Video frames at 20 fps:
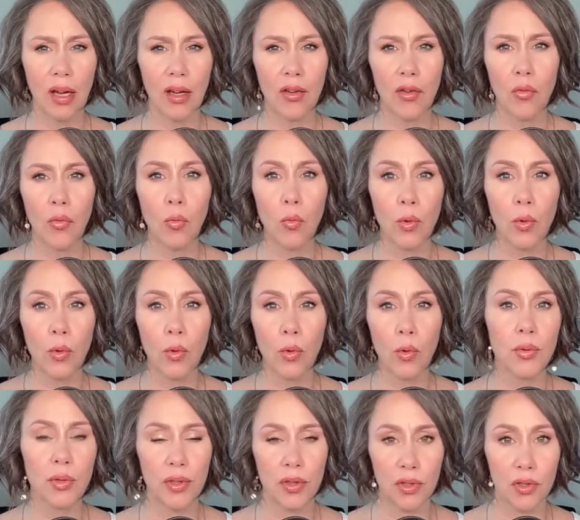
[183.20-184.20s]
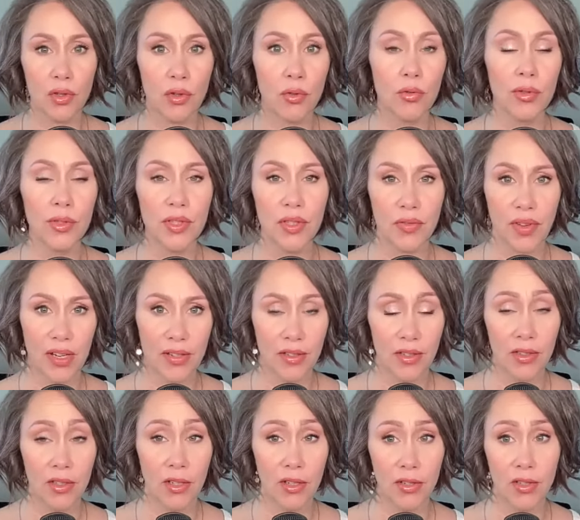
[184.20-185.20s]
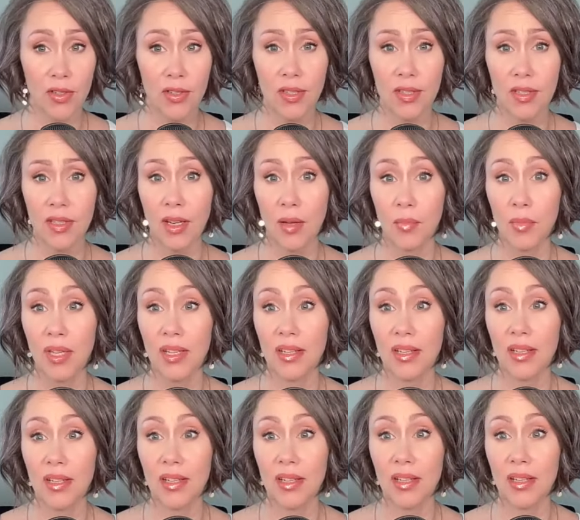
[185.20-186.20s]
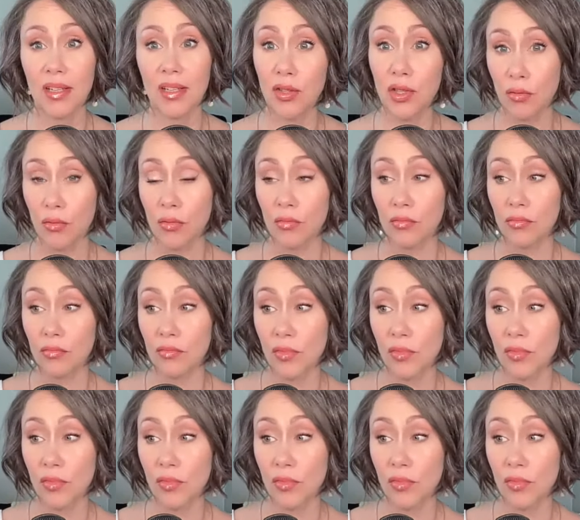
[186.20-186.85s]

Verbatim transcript: kind of worked with the tools of access consciousness, and I'm going to tell you